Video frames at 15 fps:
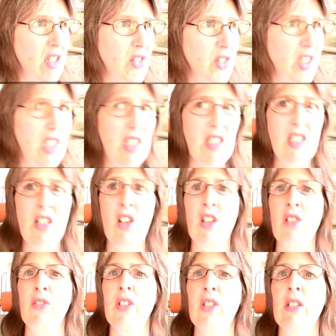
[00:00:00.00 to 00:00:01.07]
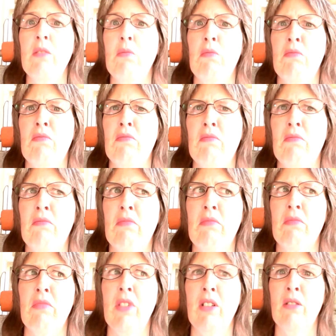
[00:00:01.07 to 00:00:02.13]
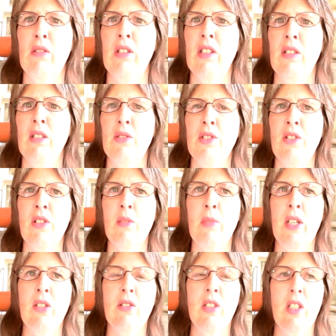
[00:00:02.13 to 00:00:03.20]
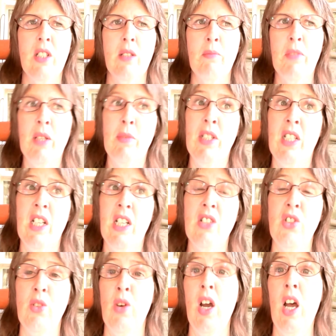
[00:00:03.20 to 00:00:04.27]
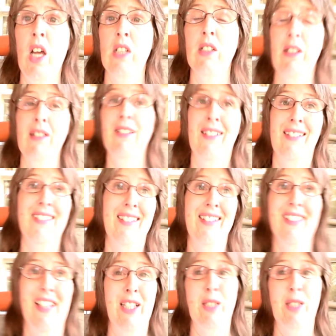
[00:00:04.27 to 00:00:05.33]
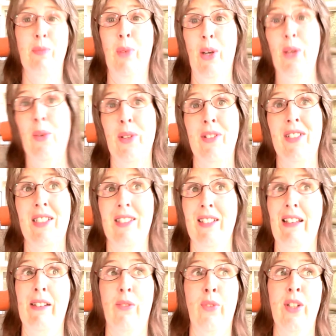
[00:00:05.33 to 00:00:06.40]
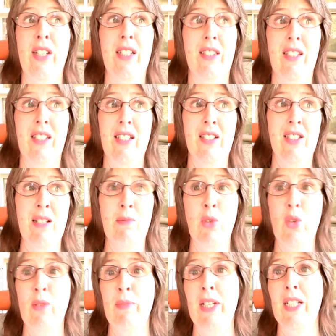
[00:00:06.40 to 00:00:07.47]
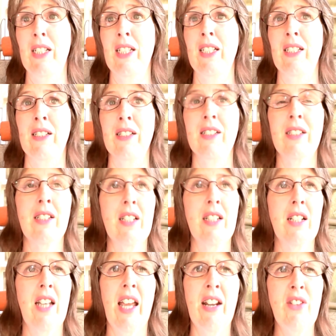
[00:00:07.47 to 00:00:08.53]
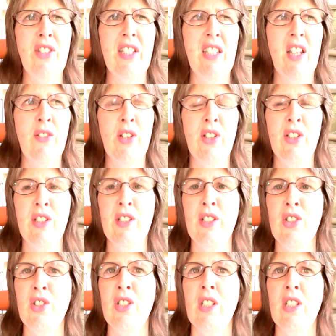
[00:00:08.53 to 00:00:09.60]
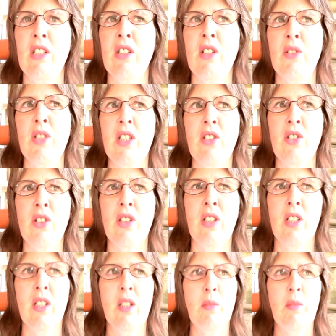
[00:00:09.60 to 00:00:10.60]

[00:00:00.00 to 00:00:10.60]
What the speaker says: I don't think he did all of it. I don't know what that was all about. Maybe he got too hot. That's probably what it is. Like, forget this, I'm going back in. I don't think they have air conditioning, though, either.